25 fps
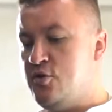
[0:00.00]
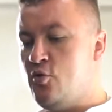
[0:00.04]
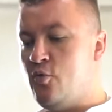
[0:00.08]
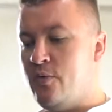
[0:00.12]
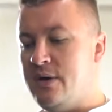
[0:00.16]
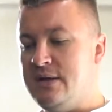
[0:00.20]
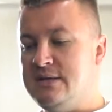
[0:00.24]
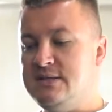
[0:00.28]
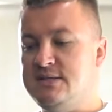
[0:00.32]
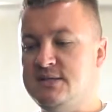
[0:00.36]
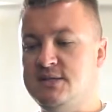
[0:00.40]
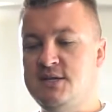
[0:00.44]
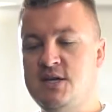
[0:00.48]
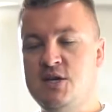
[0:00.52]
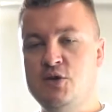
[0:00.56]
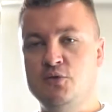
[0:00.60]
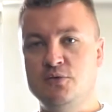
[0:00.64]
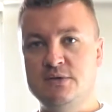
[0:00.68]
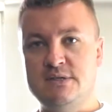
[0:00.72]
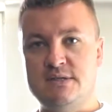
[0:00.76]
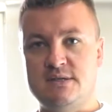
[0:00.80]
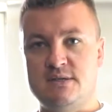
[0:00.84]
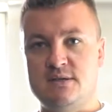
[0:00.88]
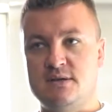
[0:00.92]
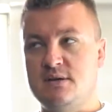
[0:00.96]
new ones
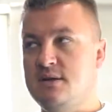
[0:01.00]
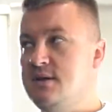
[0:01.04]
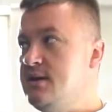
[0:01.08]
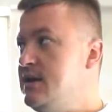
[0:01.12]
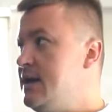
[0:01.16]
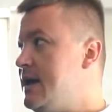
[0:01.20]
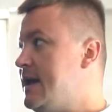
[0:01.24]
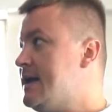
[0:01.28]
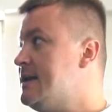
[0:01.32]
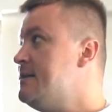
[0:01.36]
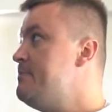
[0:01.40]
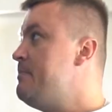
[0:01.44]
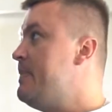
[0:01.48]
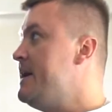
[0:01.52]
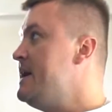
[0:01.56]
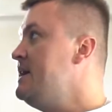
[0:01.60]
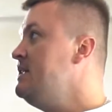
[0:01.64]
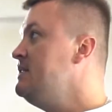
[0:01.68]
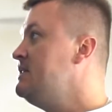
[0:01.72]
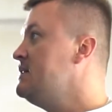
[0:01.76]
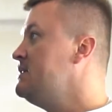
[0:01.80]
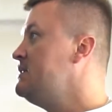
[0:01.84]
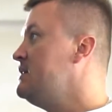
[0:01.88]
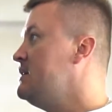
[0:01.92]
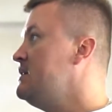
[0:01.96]
used and
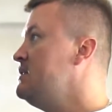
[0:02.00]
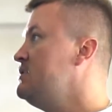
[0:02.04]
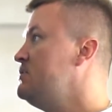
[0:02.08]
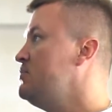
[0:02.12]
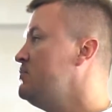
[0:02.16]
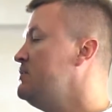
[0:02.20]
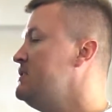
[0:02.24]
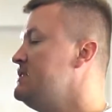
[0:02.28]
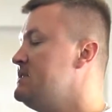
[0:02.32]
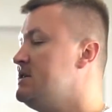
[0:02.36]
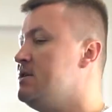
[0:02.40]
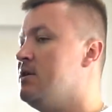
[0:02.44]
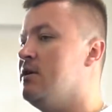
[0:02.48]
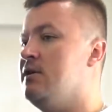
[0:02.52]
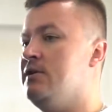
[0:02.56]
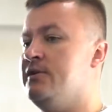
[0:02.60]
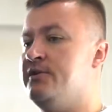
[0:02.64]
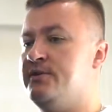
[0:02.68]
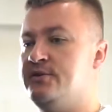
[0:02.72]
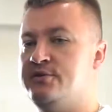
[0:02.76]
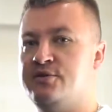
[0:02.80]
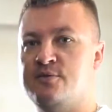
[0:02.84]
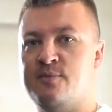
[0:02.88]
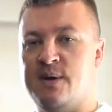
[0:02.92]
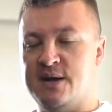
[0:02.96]
painted into this
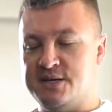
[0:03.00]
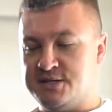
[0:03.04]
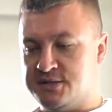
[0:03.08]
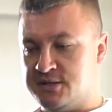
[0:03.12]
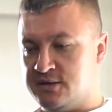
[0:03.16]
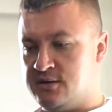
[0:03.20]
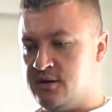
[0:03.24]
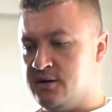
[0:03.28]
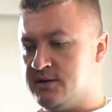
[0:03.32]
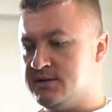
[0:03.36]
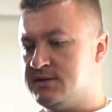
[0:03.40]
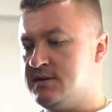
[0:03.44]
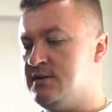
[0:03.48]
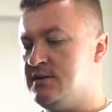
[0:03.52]
color to match the car's